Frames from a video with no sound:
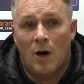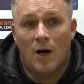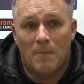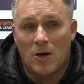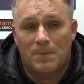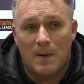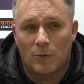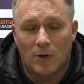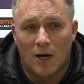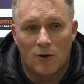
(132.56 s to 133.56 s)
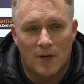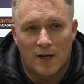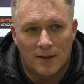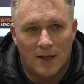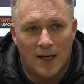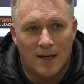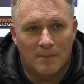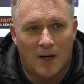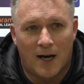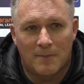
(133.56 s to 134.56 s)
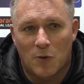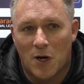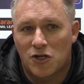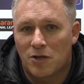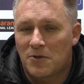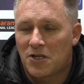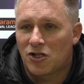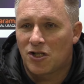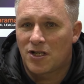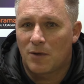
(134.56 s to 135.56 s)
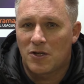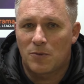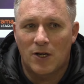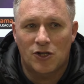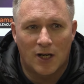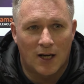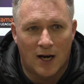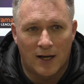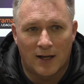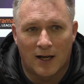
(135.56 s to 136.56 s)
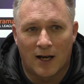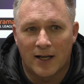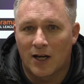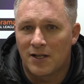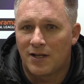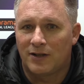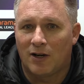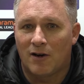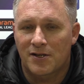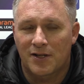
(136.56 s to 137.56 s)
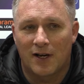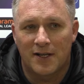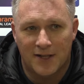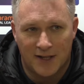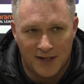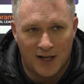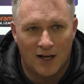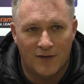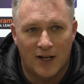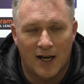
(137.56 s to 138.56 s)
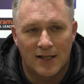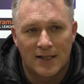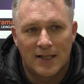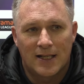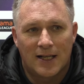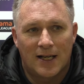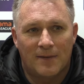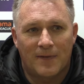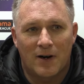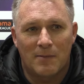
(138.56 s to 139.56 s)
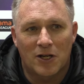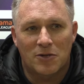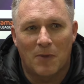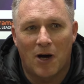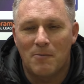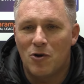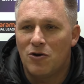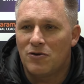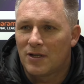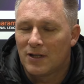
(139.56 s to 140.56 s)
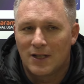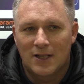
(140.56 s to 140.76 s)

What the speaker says: Well, most people know that I am quite superstitious, so we switch it. I like going to the dark side, as they say over there, very much my mood.